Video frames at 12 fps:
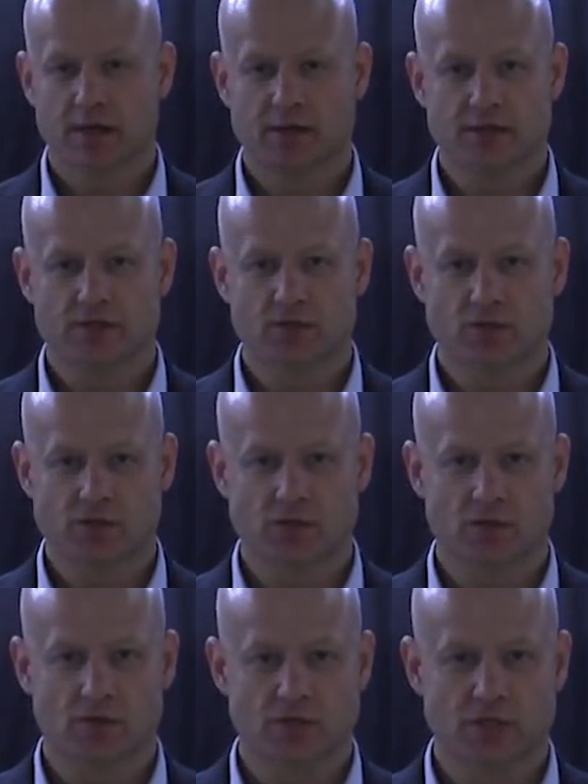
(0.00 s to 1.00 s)
These four
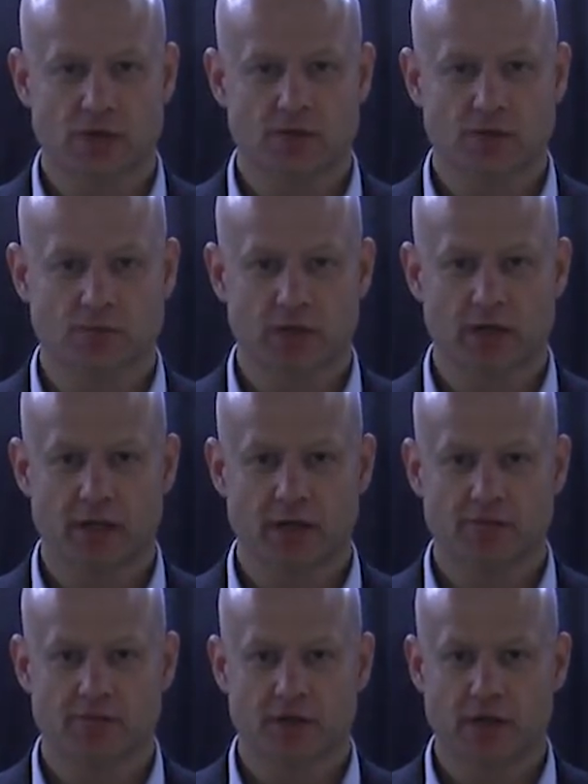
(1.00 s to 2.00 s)
schools always play
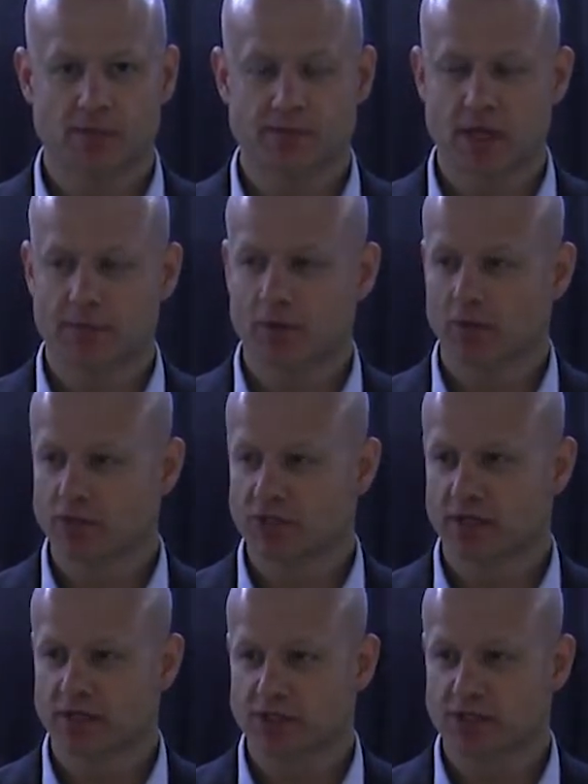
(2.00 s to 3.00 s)
a very up-tempo,
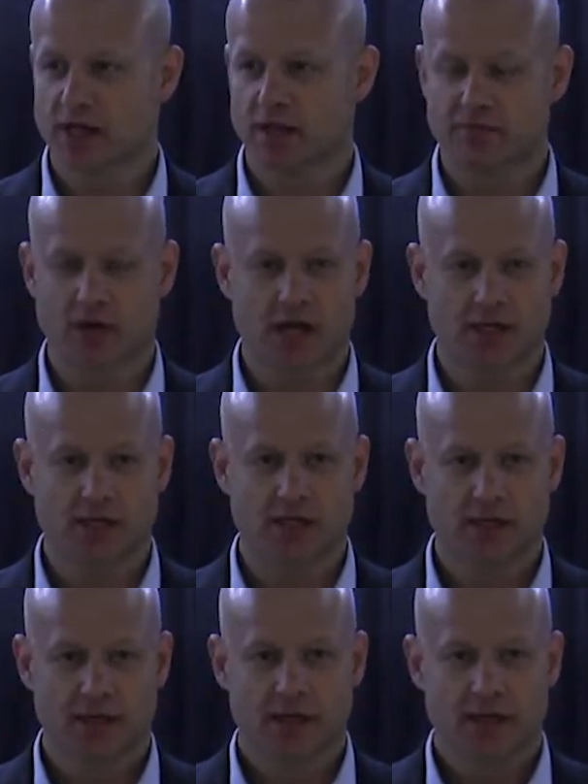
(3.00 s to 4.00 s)
exciting style of
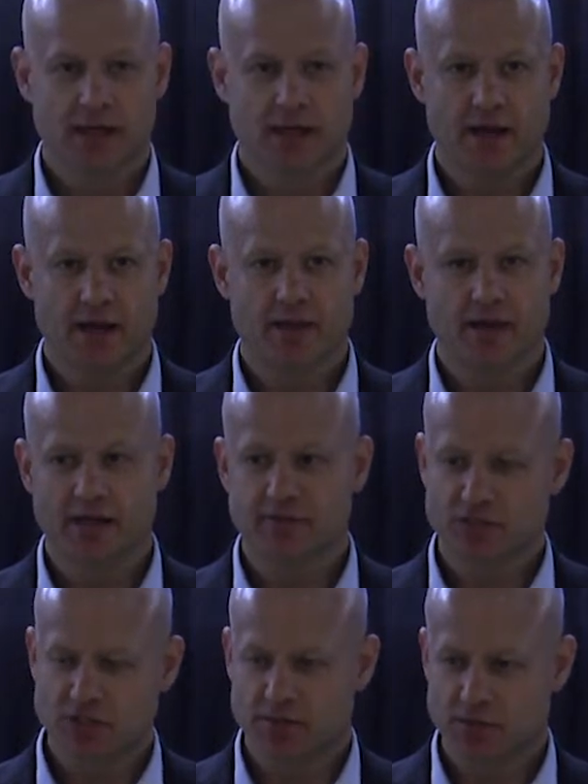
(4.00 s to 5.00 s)
hockey. And then
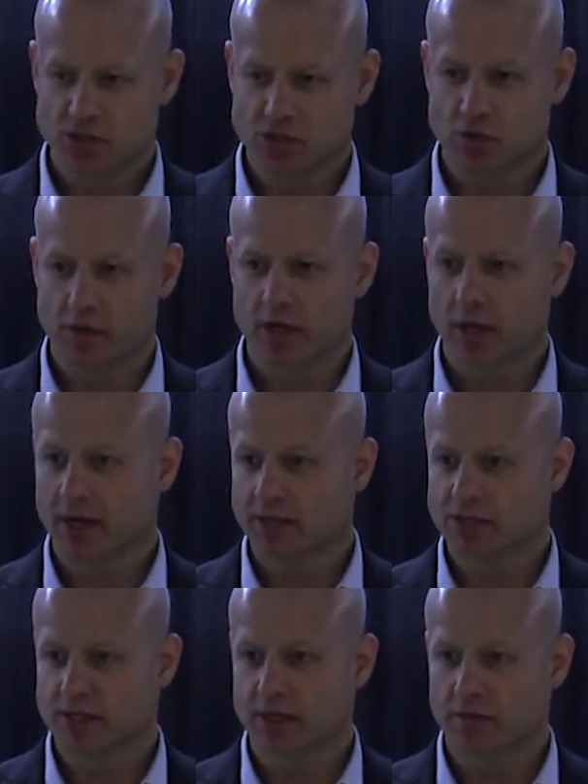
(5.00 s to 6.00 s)
even some of the
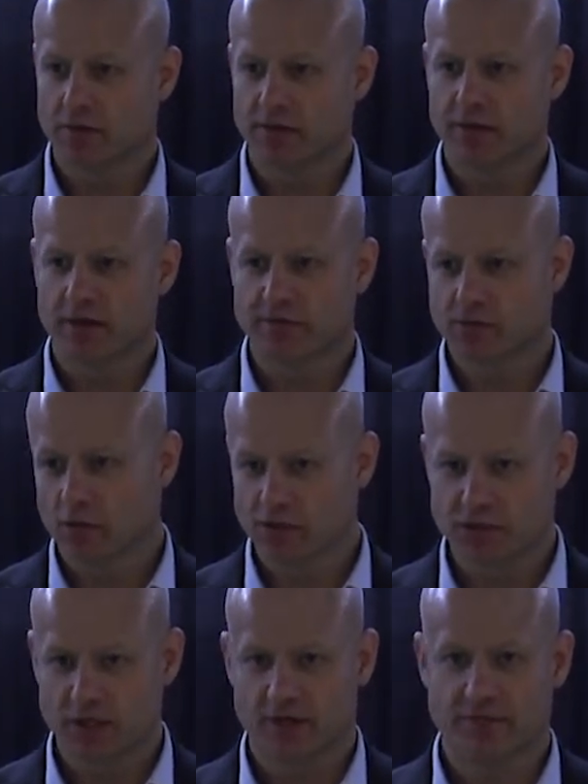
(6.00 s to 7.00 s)
storylines that are within, of
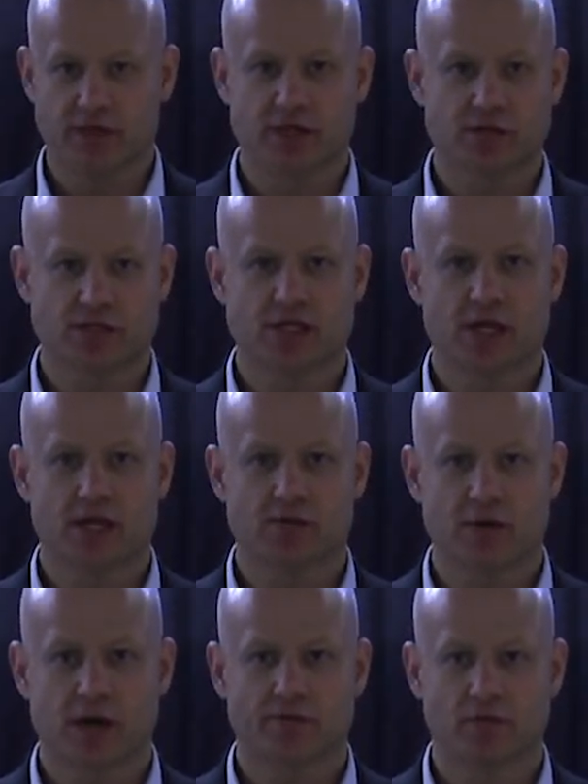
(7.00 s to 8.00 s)
course, you'll have the
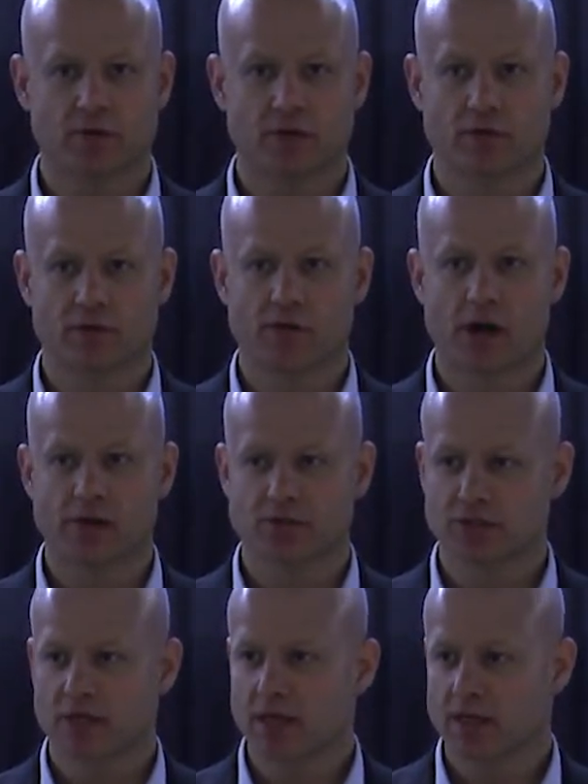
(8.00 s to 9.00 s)
interstate rivalry with Ohio
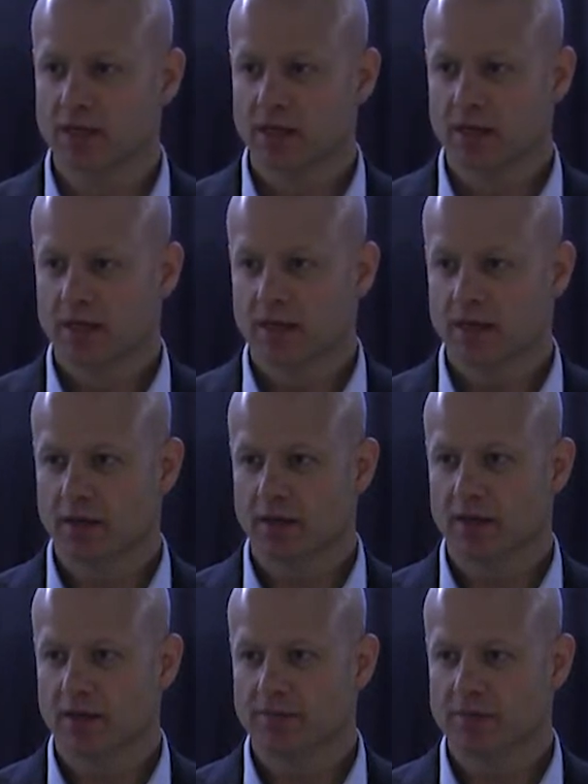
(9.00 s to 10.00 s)
State.
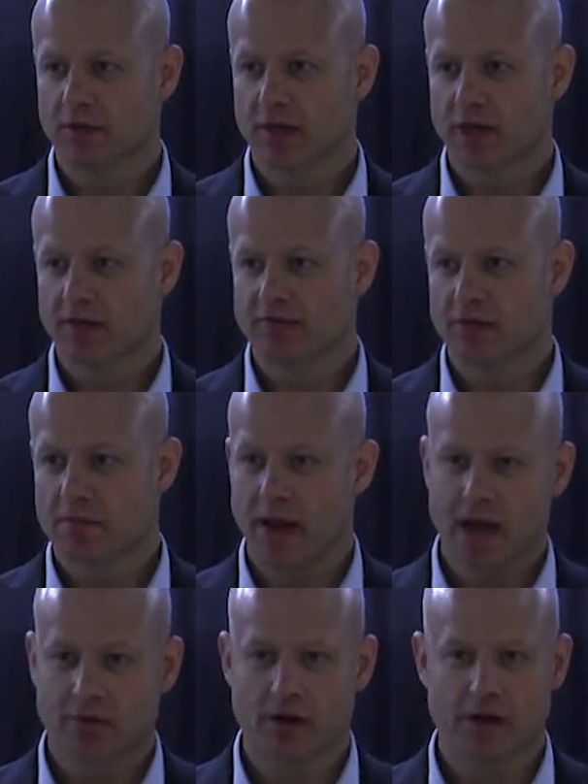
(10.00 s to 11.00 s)
You'll have the
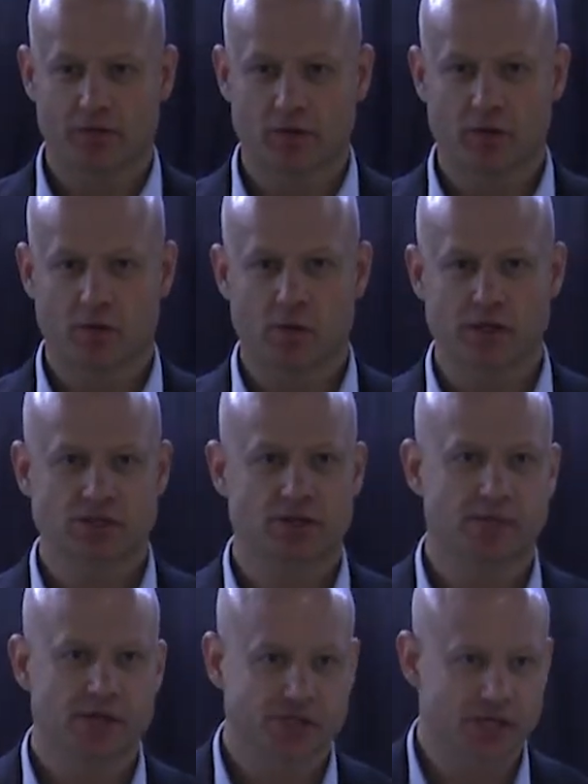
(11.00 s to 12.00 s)
MAC rivalry with
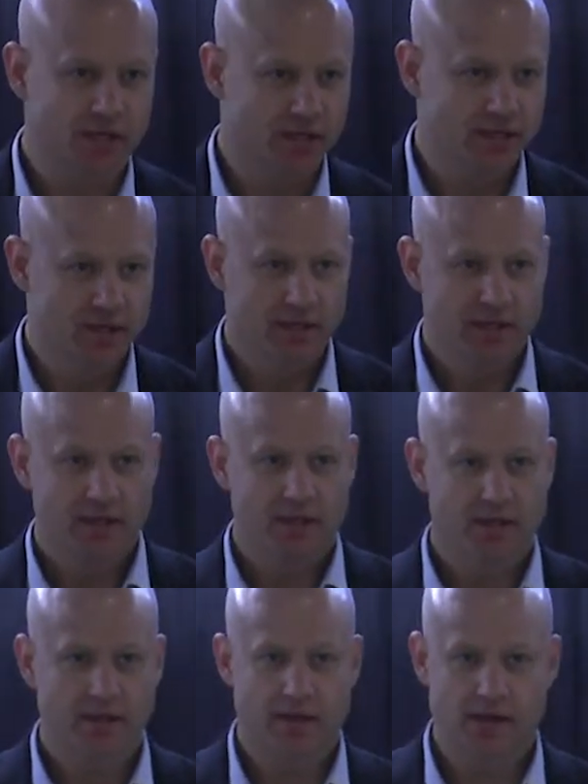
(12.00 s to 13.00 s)
Western Michigan.
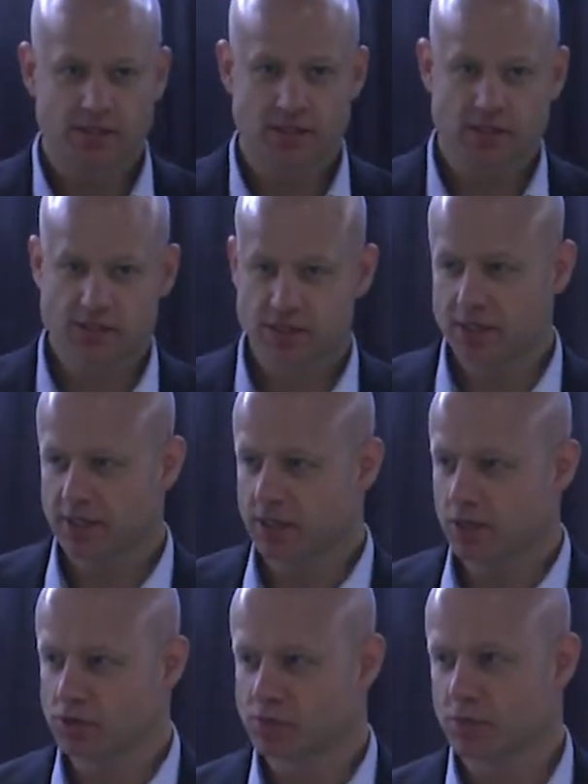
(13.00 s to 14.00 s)
And then, as I was kidding
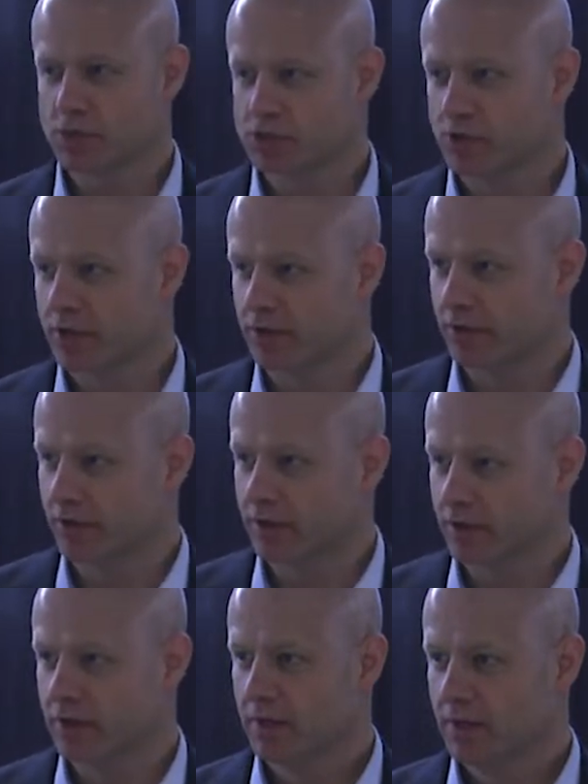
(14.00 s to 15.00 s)
Coach Bergeron
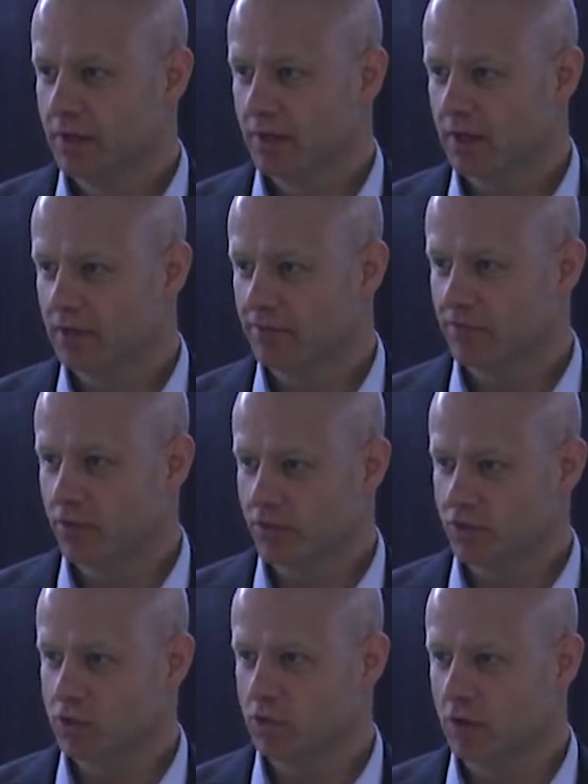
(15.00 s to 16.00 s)
earlier, the fourth
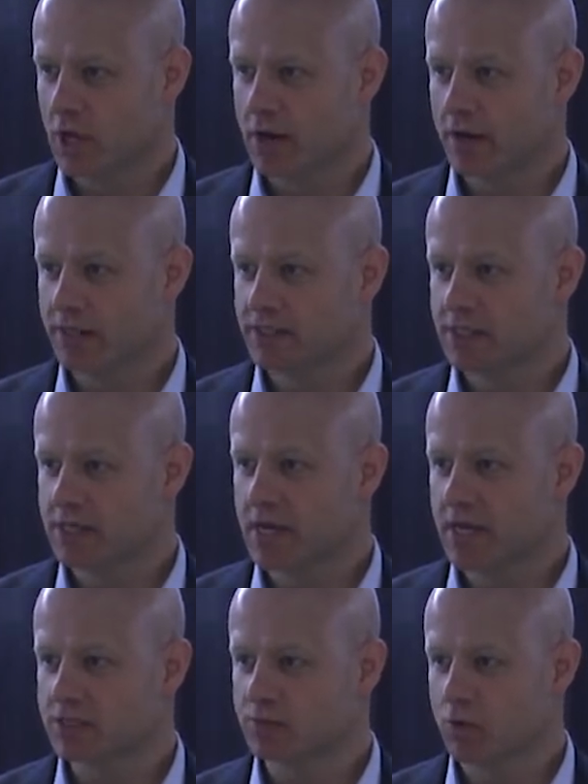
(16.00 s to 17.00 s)
school, RIT,
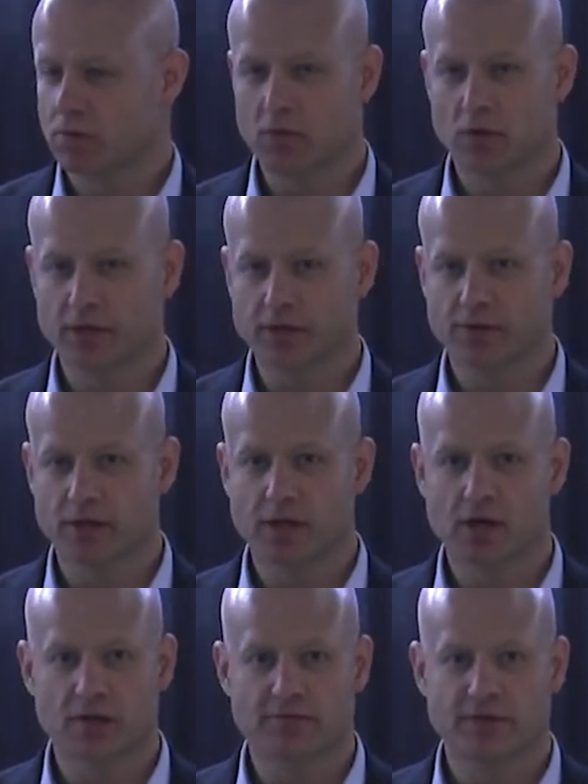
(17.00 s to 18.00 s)
has more Bowling Green
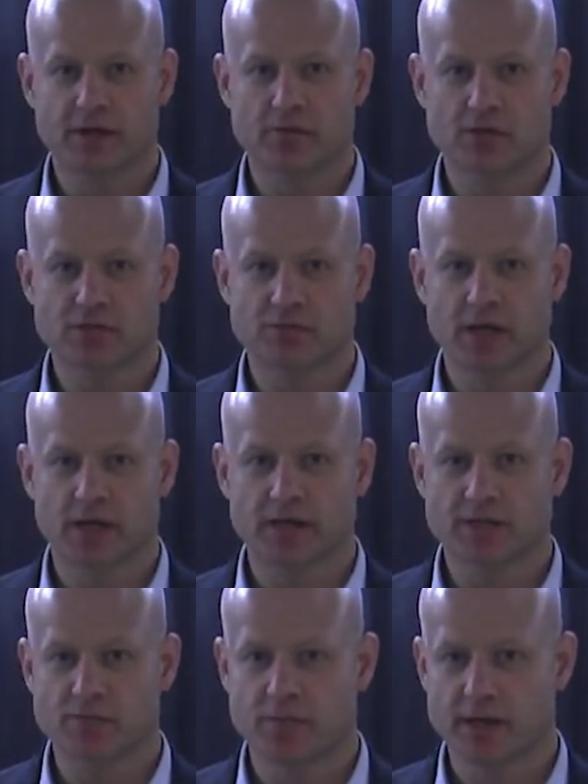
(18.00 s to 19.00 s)
Hall of Famers behind
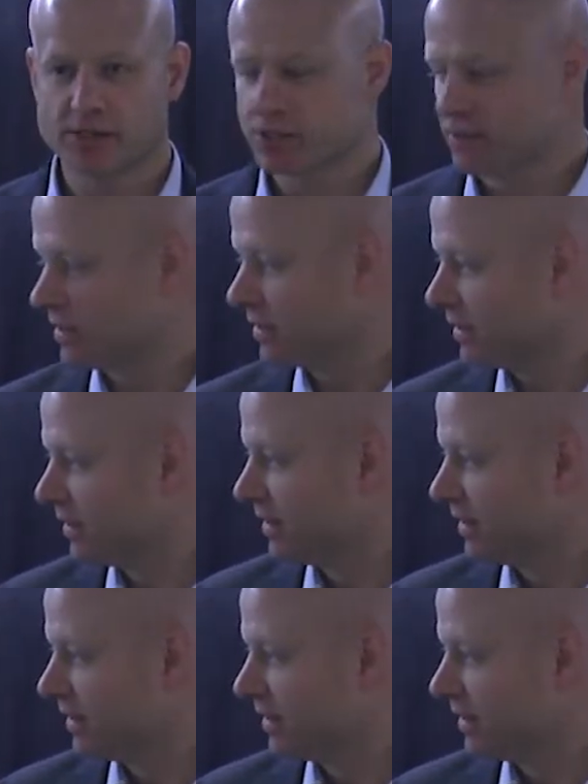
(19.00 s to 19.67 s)
its bench than